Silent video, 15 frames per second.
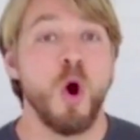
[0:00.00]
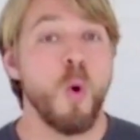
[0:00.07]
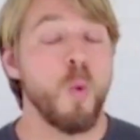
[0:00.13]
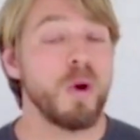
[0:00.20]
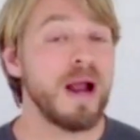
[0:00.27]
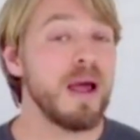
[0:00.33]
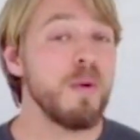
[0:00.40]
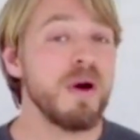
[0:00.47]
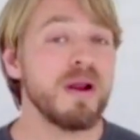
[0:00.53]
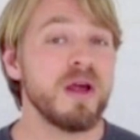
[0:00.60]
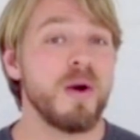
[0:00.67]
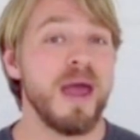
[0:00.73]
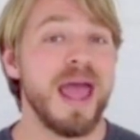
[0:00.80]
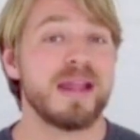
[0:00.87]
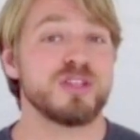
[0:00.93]
When I want to
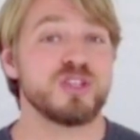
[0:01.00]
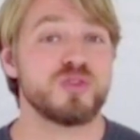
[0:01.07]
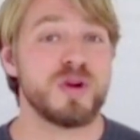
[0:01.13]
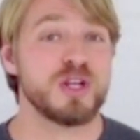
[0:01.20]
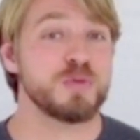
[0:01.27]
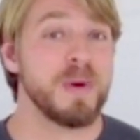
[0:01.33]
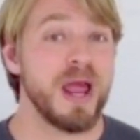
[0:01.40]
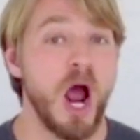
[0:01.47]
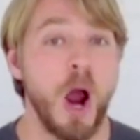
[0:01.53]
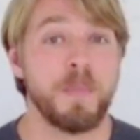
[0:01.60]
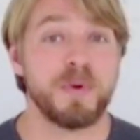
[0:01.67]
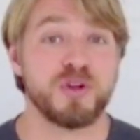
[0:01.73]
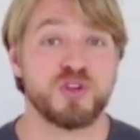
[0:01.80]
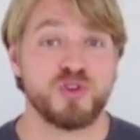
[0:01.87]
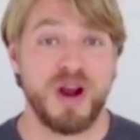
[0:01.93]
go ahead and stretch my
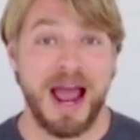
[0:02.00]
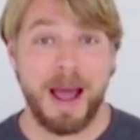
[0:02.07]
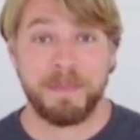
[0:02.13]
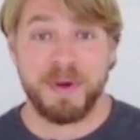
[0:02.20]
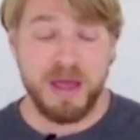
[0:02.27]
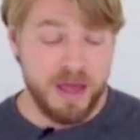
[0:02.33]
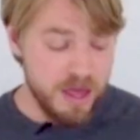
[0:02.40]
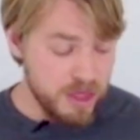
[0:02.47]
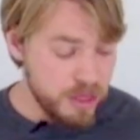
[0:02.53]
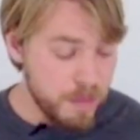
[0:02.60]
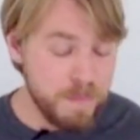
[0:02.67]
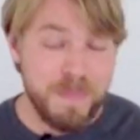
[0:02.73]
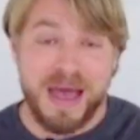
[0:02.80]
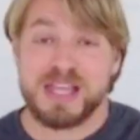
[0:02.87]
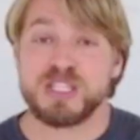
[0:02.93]
upper trap, the
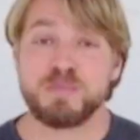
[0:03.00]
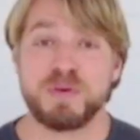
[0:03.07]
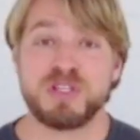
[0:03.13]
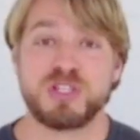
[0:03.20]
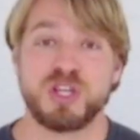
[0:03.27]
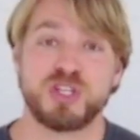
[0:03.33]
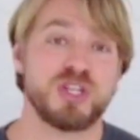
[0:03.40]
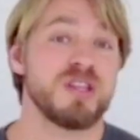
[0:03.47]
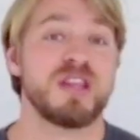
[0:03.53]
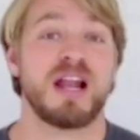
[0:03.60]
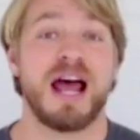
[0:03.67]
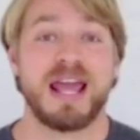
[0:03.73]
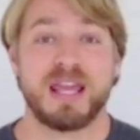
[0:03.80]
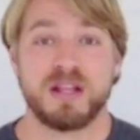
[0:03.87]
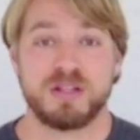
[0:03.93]
best position that
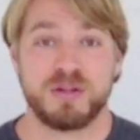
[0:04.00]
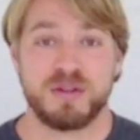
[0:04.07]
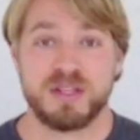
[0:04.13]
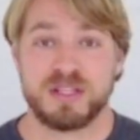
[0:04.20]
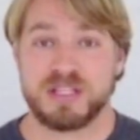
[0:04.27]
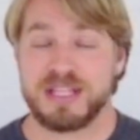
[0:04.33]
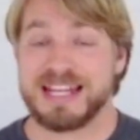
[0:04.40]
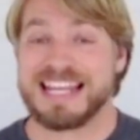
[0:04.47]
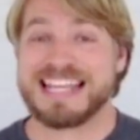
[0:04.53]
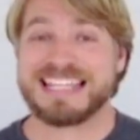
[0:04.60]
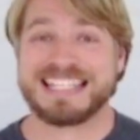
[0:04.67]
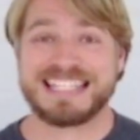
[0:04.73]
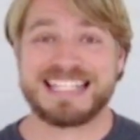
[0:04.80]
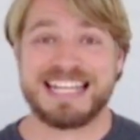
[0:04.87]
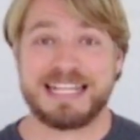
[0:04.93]
I can do this in is
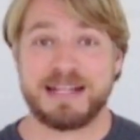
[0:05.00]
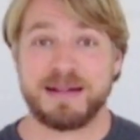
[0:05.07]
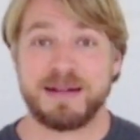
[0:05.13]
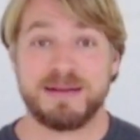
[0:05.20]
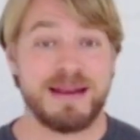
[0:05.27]
seated.